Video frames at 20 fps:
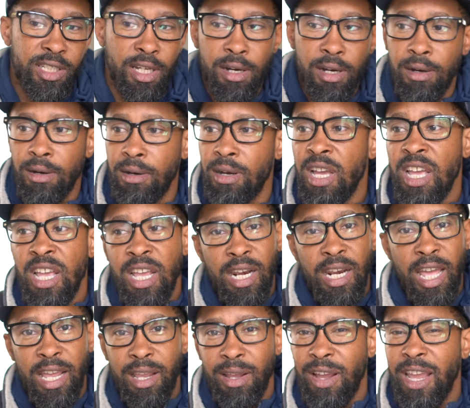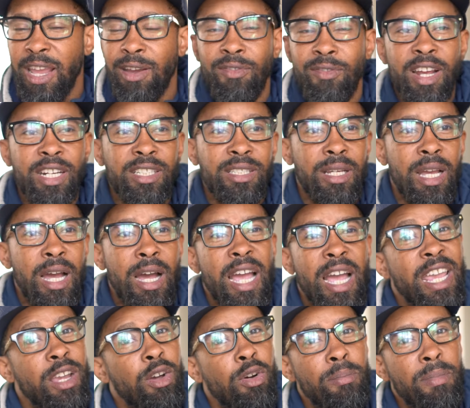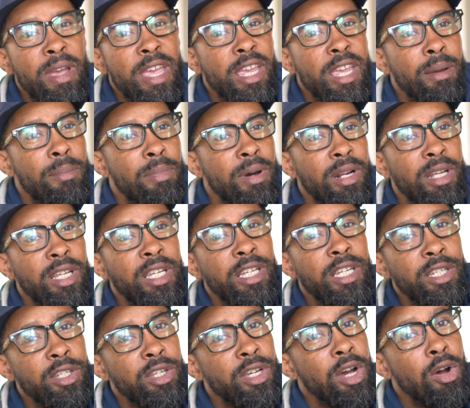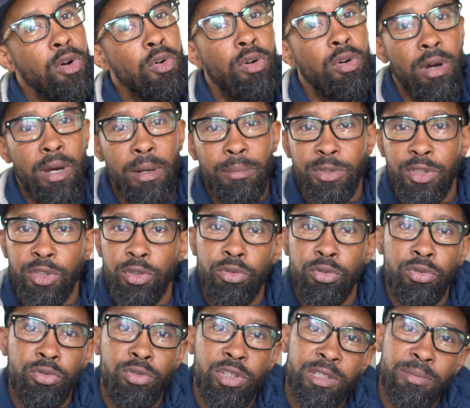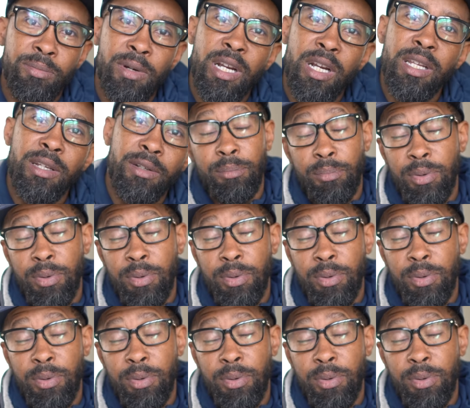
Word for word: Uh, like, hey Reggie, I ain't gonna make it, but here you go. I'm shooting you this money.